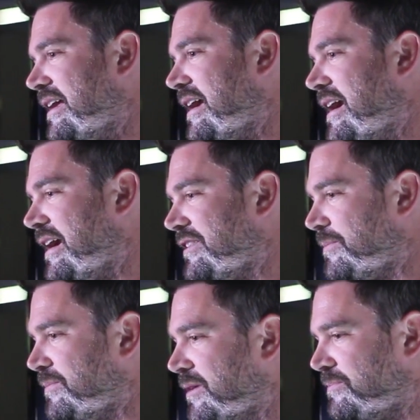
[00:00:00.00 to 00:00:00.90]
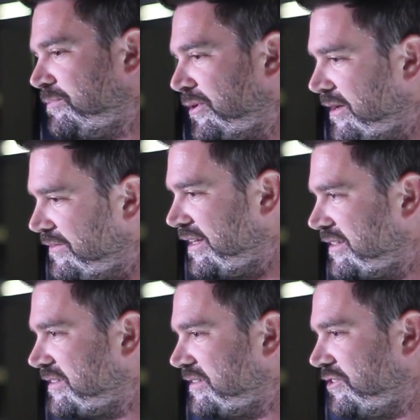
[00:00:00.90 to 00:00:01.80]
the
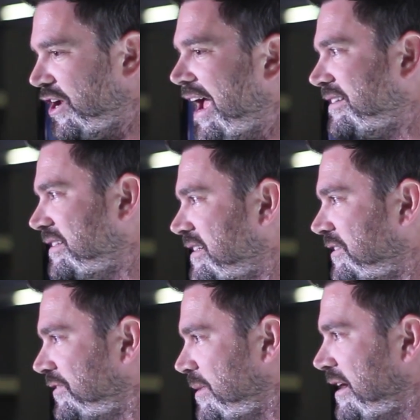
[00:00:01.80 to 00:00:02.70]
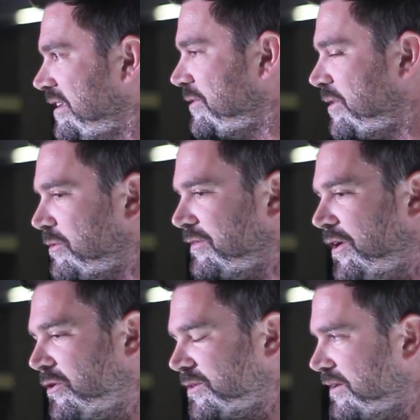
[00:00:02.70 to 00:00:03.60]
previous chassis from Alienware,
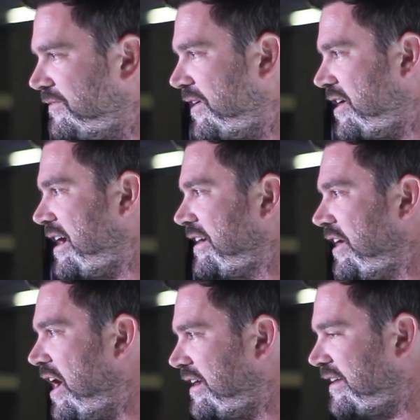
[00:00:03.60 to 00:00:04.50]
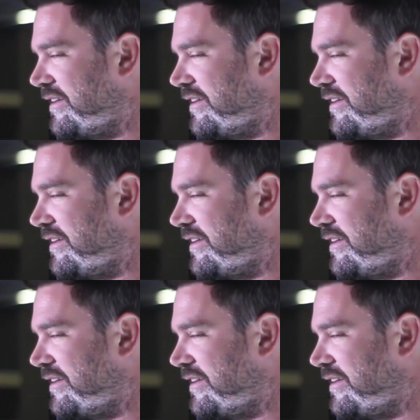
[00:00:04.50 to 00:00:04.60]
we've always been very iconic.